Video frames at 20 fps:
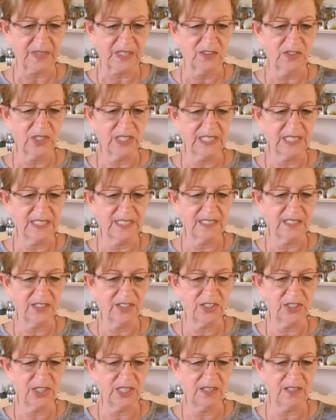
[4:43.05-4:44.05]
She says
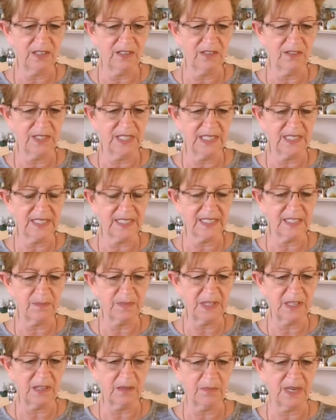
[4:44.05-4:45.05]
she knows it's
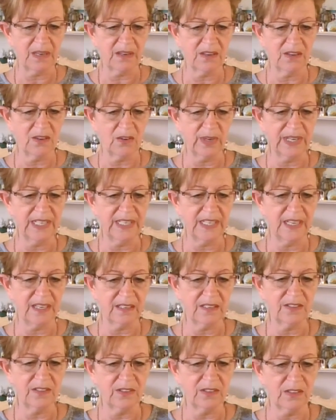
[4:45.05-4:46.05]
something about going down
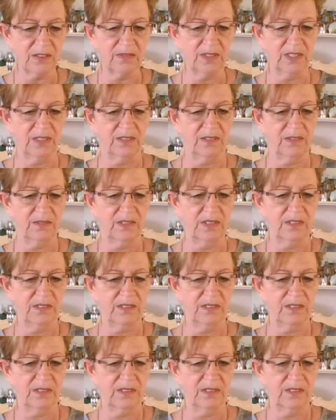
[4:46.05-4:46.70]
a dirt road.